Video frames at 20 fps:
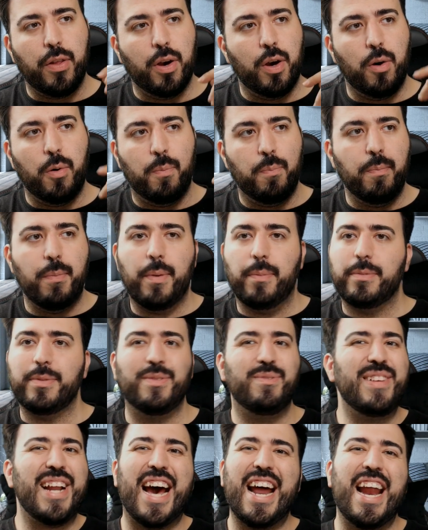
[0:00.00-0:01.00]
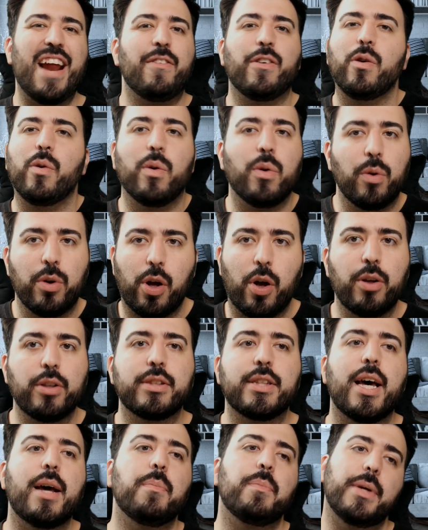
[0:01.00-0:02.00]
although not everyone will
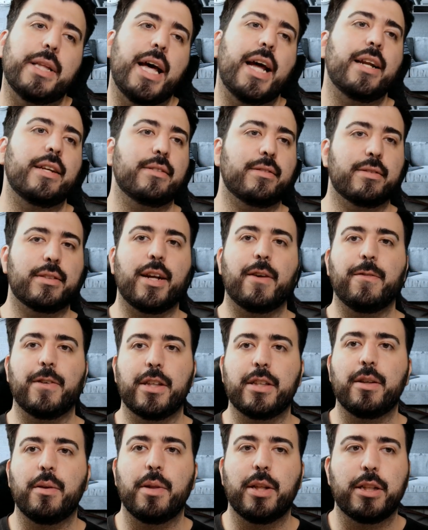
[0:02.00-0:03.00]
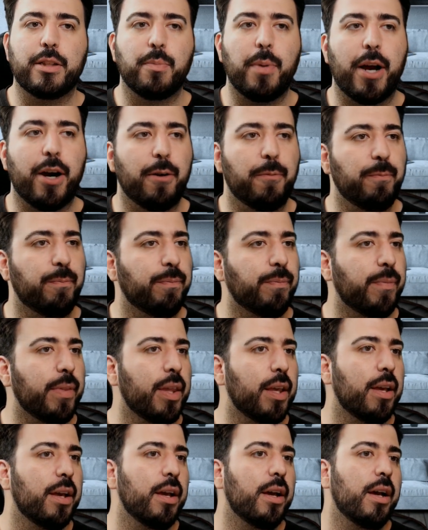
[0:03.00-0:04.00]
notice that, but that is definitely something that's better.
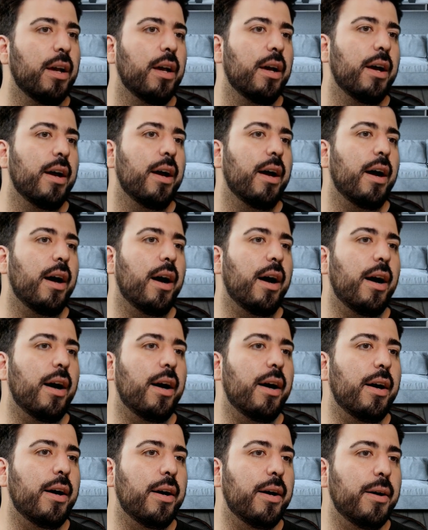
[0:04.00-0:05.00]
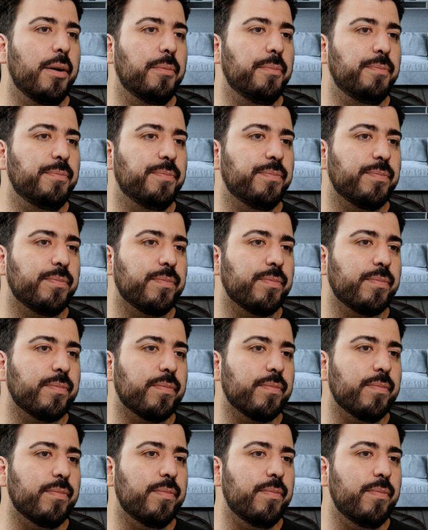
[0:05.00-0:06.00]
Um,
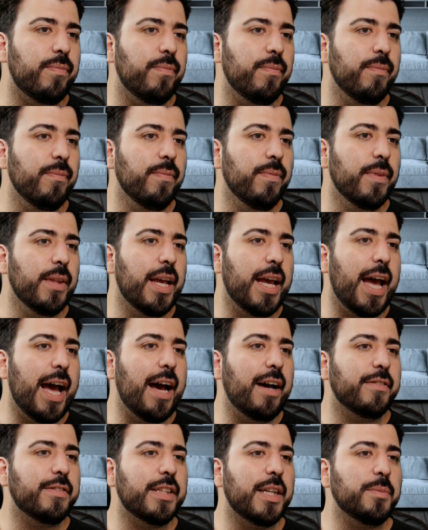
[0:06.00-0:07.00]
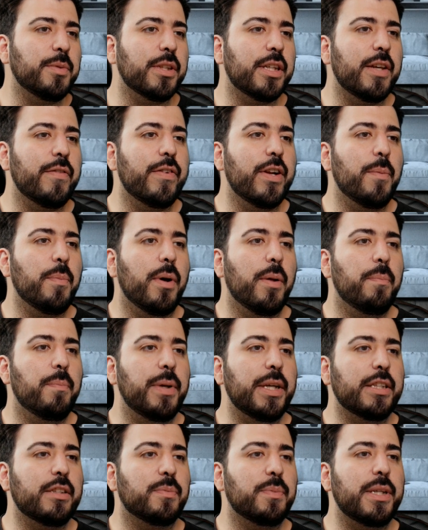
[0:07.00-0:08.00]
have Samsung given up on
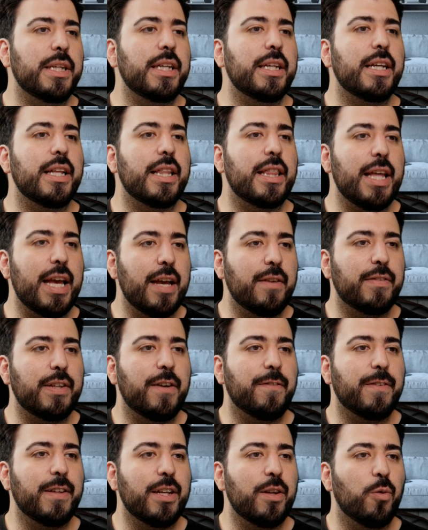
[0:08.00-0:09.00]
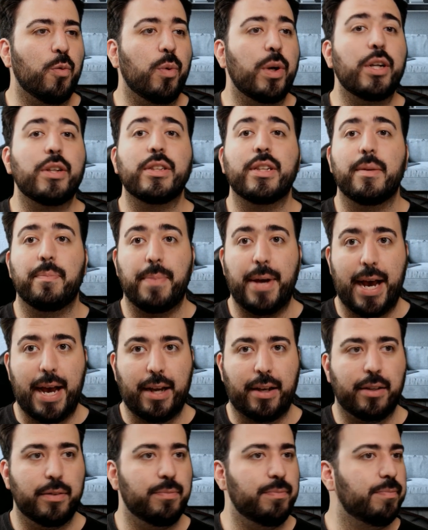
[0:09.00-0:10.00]
Bixby? They have definitely reeled it
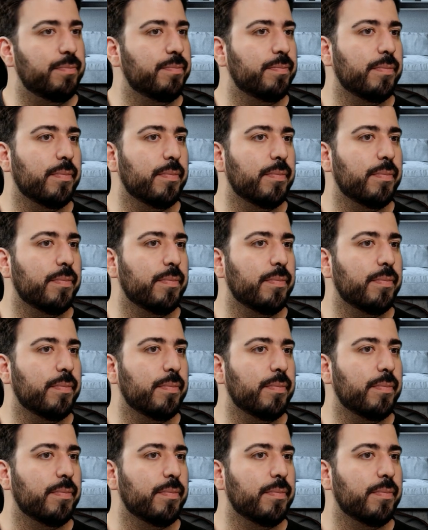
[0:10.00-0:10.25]
back.